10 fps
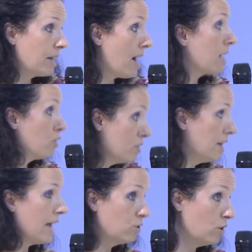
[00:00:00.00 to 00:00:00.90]
actors,
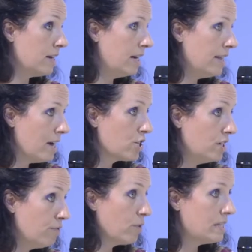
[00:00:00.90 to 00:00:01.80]
like Total Energy,
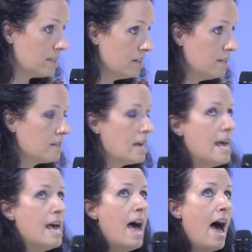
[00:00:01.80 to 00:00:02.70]
for instance,
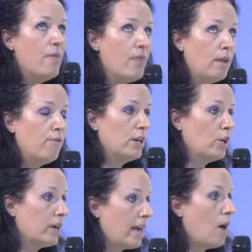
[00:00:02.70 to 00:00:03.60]
and then
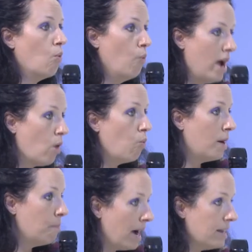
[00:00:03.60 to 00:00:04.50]
figuring out where
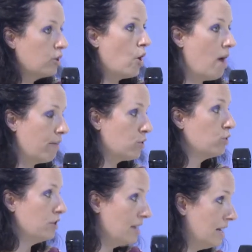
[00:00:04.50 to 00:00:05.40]
one might go after
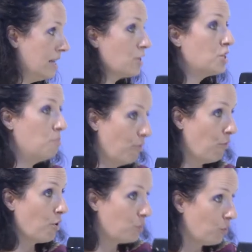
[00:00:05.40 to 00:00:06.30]
Total Energy
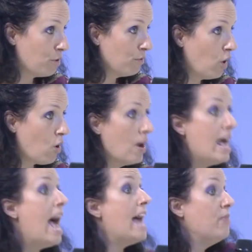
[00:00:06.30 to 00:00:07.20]
before a court of law,
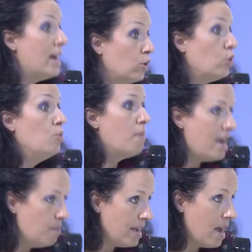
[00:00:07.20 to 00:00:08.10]
and then who
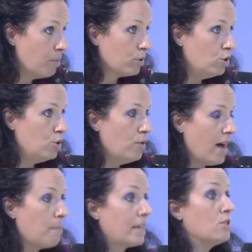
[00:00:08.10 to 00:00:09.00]
may be able to do
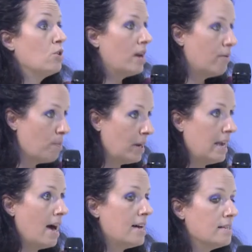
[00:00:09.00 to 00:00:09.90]
that, because not everybody
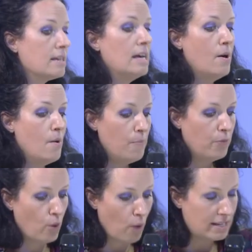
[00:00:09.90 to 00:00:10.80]
has
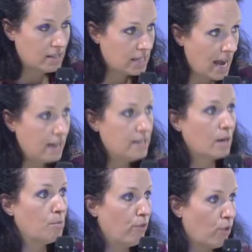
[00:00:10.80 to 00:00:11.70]
the right
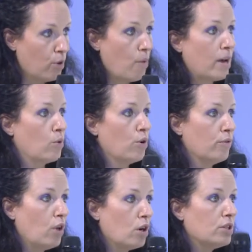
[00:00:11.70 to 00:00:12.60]
standing before the right court of
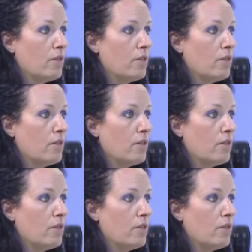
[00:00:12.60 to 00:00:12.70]
law. So there are a